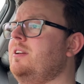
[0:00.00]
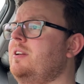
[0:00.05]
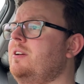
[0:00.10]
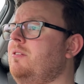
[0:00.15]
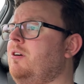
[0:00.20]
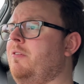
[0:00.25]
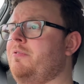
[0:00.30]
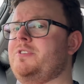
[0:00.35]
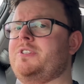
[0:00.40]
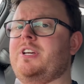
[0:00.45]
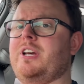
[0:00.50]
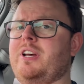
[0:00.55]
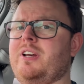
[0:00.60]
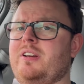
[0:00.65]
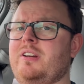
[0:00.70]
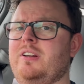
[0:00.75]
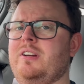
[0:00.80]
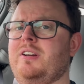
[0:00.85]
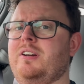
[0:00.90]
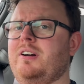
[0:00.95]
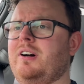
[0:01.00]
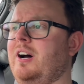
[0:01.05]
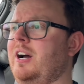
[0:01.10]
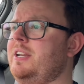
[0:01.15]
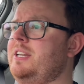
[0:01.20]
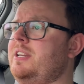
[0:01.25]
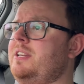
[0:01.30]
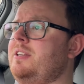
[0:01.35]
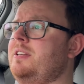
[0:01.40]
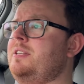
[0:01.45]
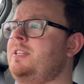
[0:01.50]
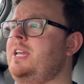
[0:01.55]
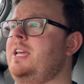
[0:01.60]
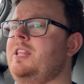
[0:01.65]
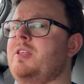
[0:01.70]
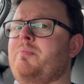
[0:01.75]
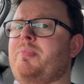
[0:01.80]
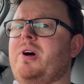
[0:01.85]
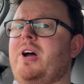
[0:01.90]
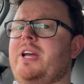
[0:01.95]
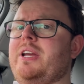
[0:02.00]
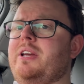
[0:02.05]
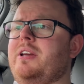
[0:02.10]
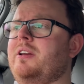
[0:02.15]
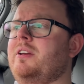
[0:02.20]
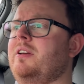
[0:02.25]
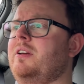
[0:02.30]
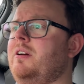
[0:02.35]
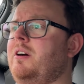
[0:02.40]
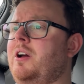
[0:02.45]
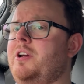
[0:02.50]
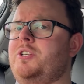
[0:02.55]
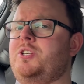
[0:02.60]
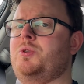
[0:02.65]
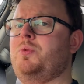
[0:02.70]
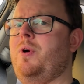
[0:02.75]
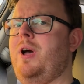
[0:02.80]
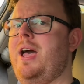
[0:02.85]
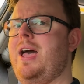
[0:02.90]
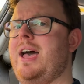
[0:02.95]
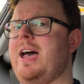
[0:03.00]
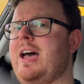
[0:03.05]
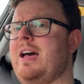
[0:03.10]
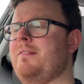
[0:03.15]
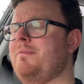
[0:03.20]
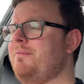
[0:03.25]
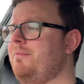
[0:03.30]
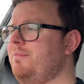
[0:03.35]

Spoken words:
"Officer, I didn't see the bike, I swear."